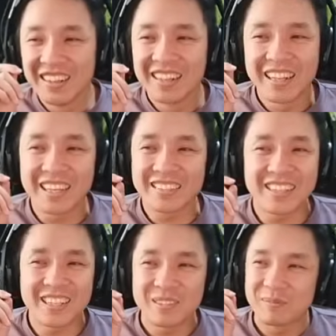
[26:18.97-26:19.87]
That's
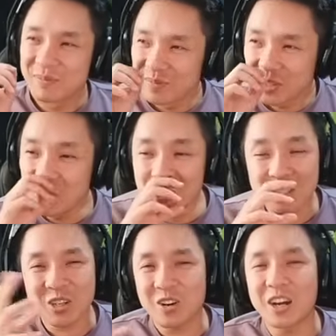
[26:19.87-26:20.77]
it. You
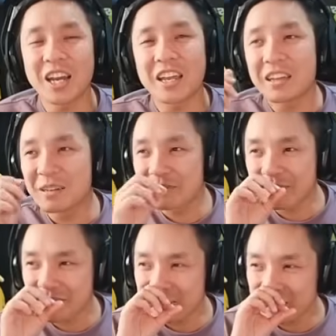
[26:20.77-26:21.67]
just cry.
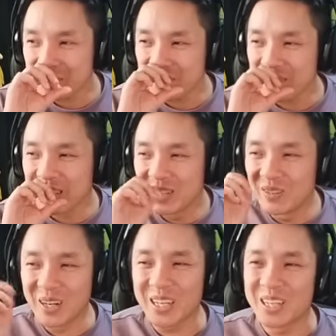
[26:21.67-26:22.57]

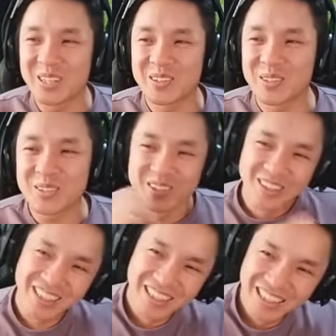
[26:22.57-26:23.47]
What do you do?
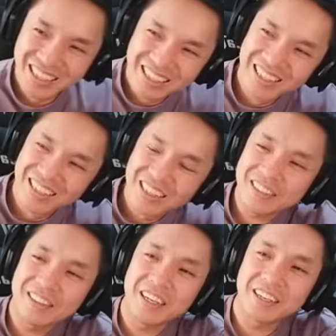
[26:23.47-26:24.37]
Let's think.